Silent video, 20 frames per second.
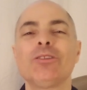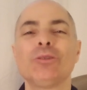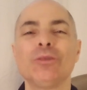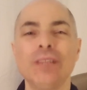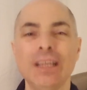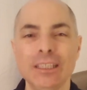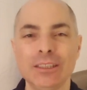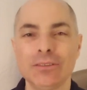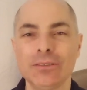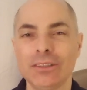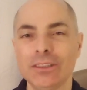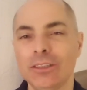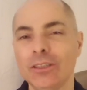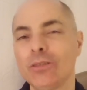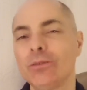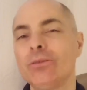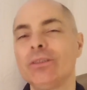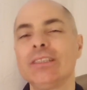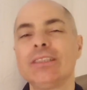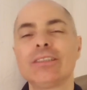Today's
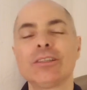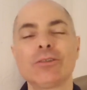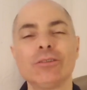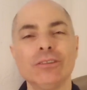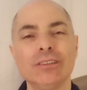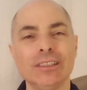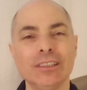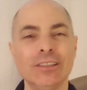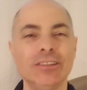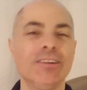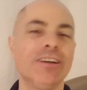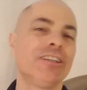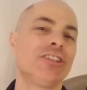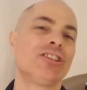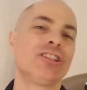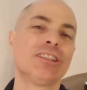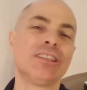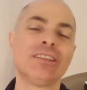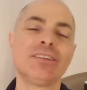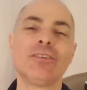video is a
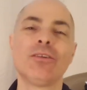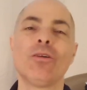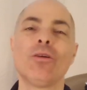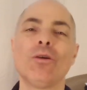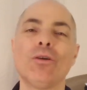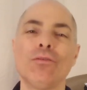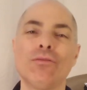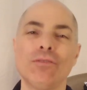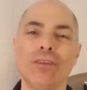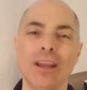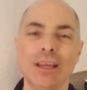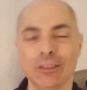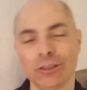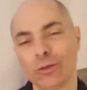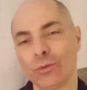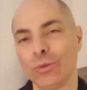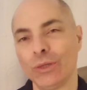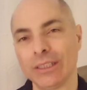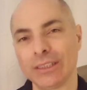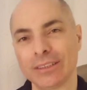continuation of
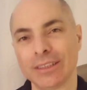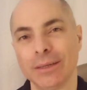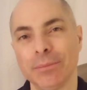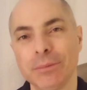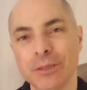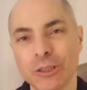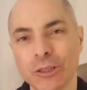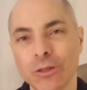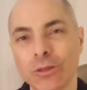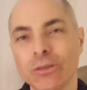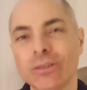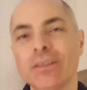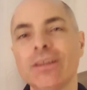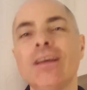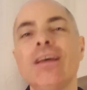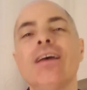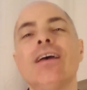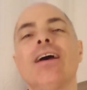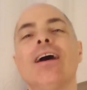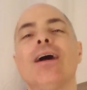last week's episode
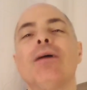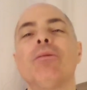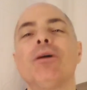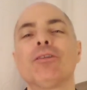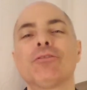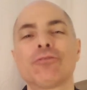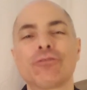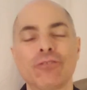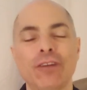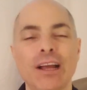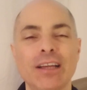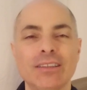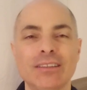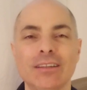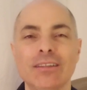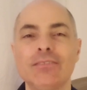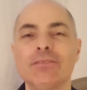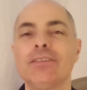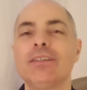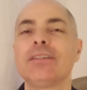about
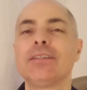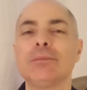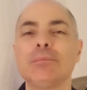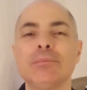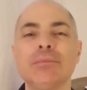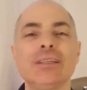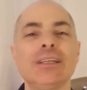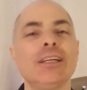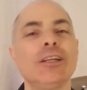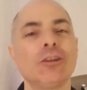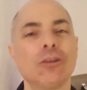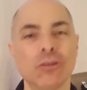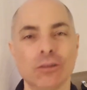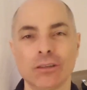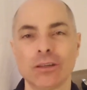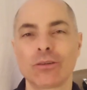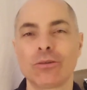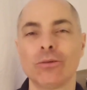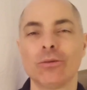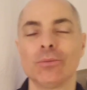fractal rhythm in
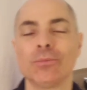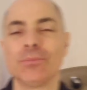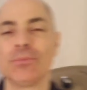Konnakol.